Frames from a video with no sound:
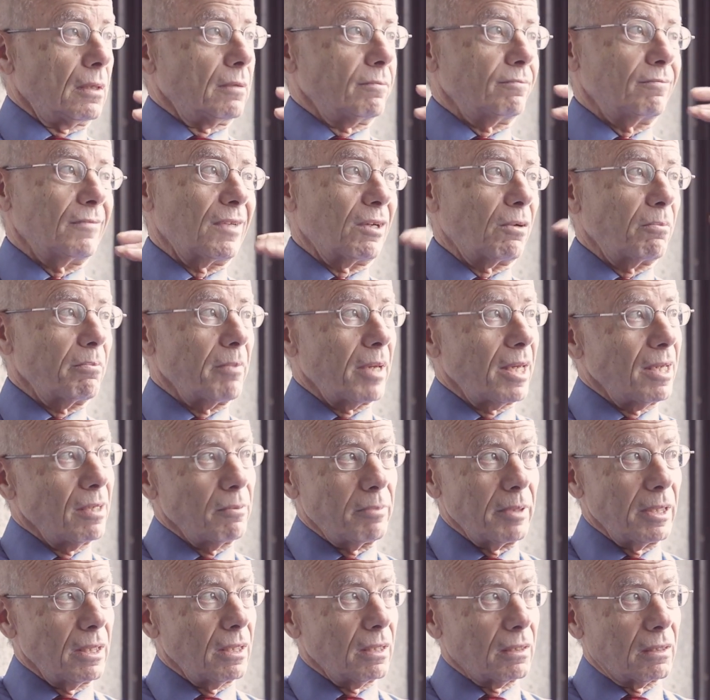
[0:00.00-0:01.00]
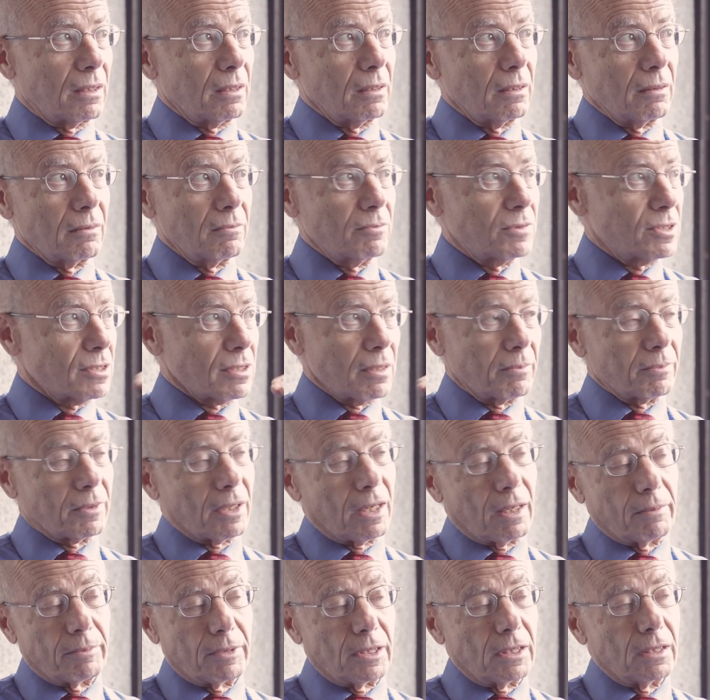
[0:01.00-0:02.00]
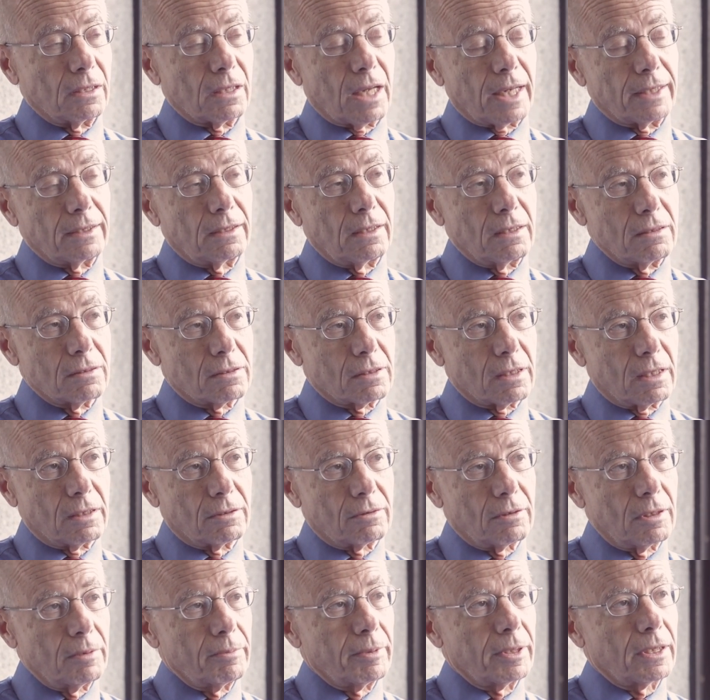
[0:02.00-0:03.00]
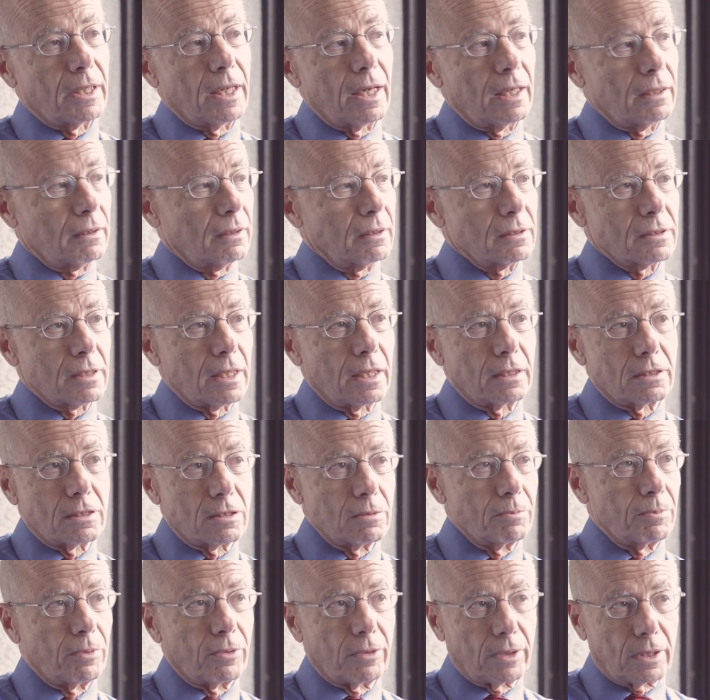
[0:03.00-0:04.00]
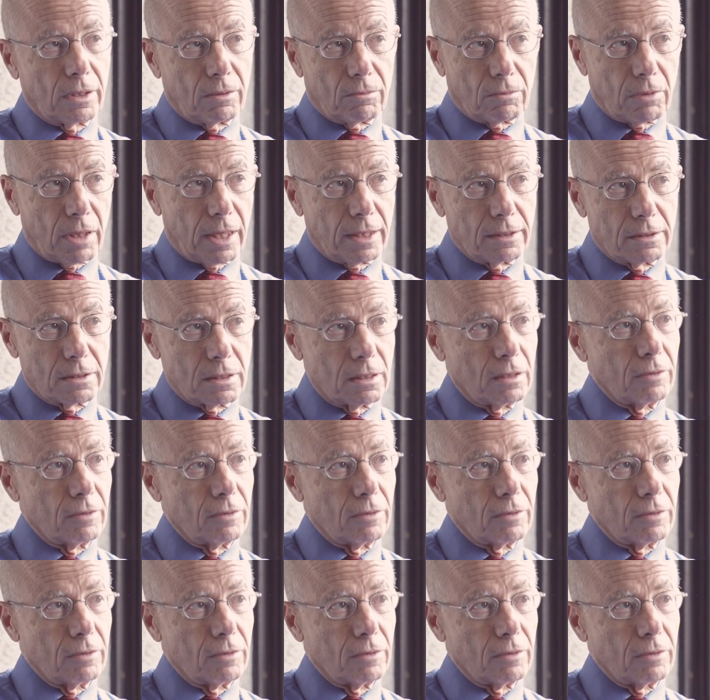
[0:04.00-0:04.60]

maybe at sometime in the 19th century, but Catholics had subordinate rights.